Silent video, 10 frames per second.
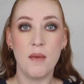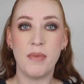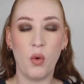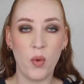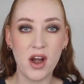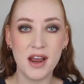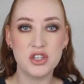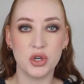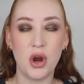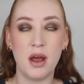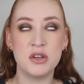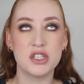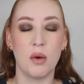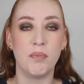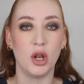but when I do, I'm
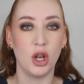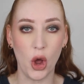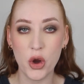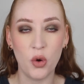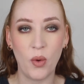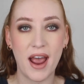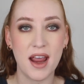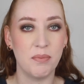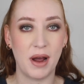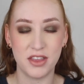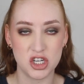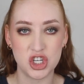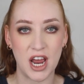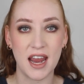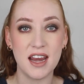just blown away by the
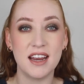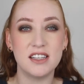shade.